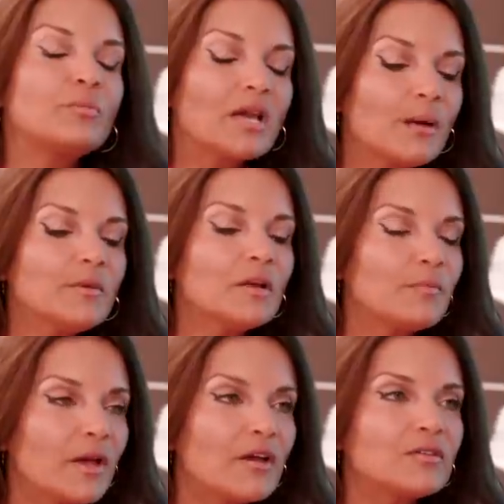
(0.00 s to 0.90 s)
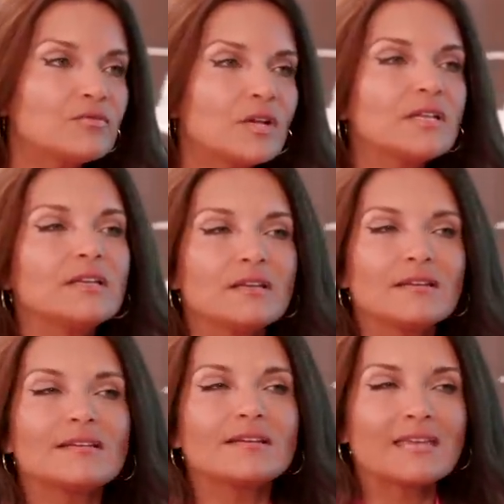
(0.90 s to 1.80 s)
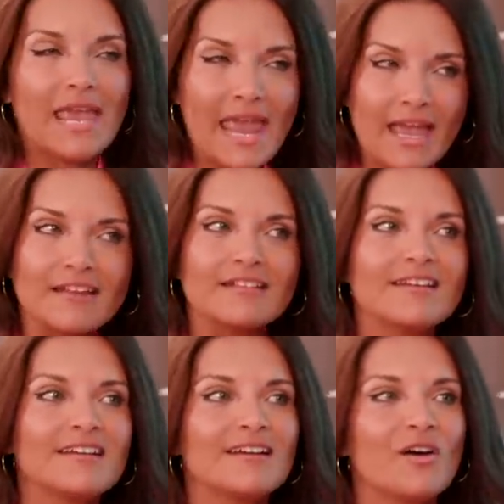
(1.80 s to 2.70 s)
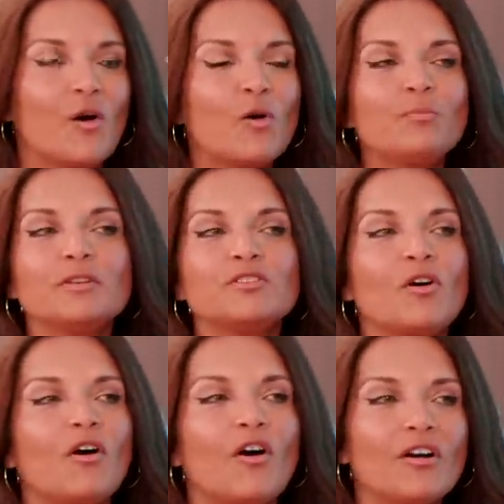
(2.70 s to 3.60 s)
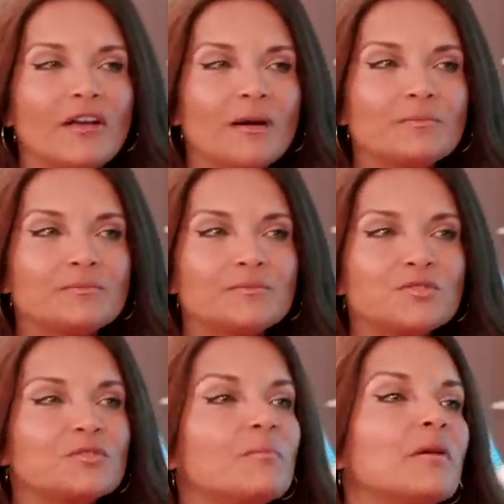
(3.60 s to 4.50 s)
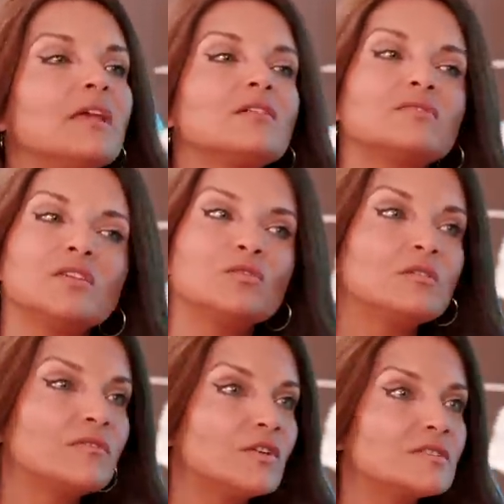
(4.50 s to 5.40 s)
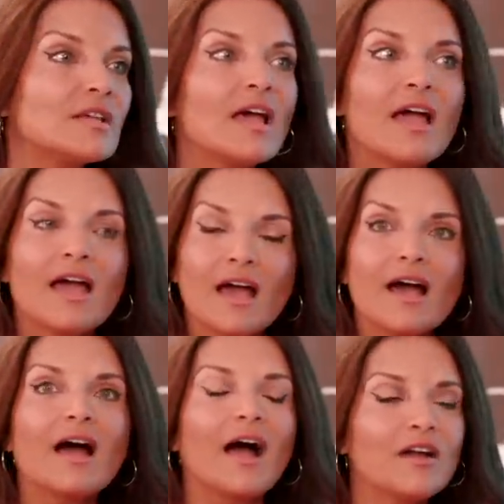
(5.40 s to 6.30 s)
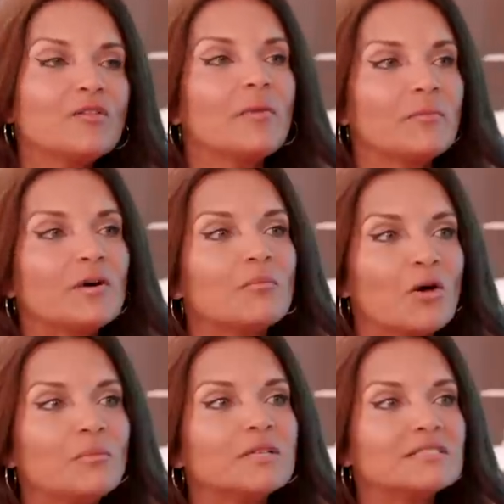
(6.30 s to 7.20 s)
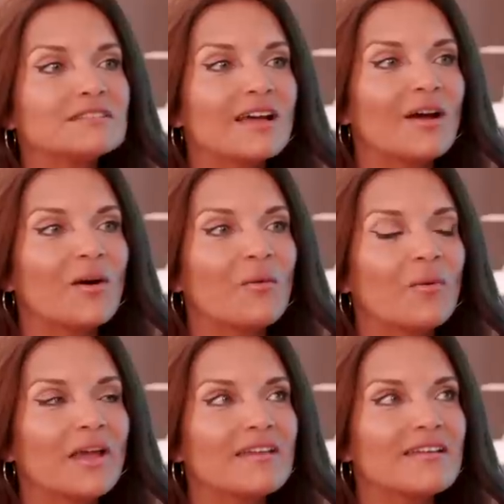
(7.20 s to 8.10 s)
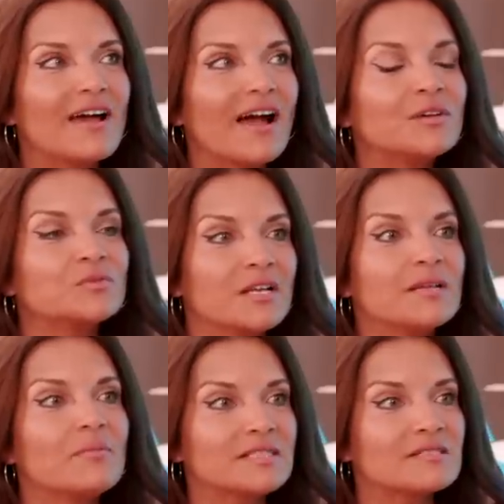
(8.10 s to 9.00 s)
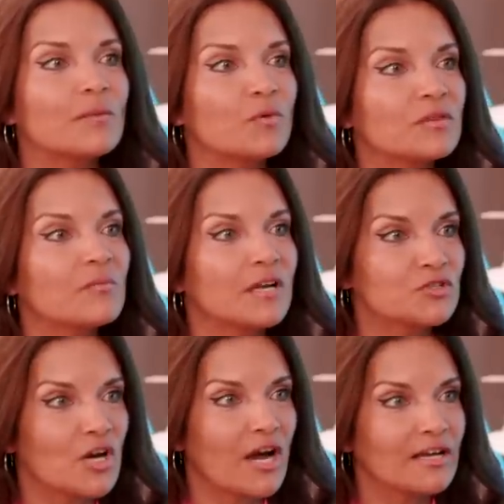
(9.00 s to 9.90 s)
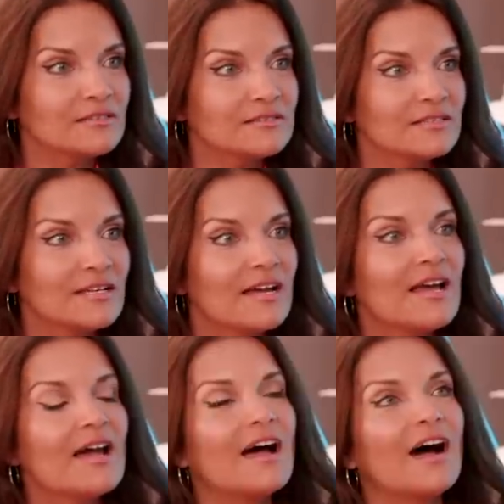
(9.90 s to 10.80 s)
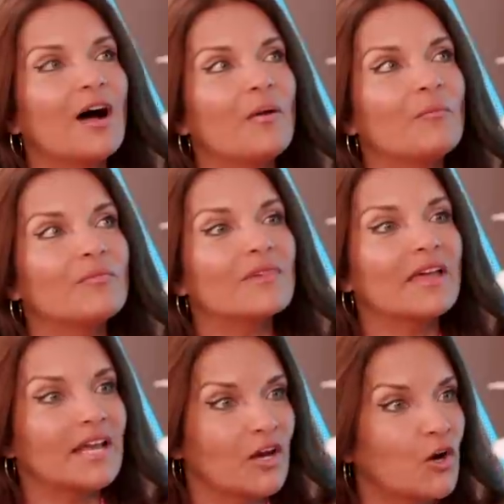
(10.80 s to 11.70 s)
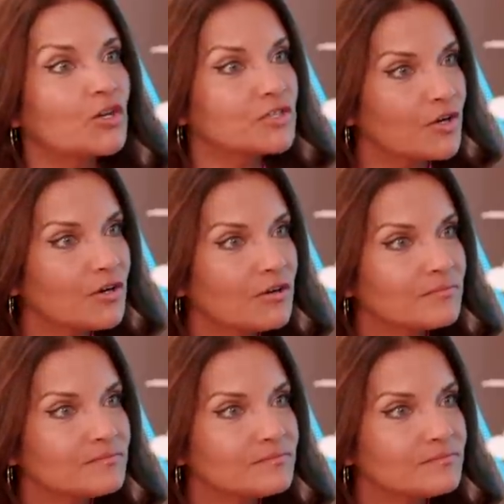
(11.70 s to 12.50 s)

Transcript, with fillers: becoming a parent really can open your heart up to the pain of the universe i remember a moment when I really messed up with my child um, and I hurt her,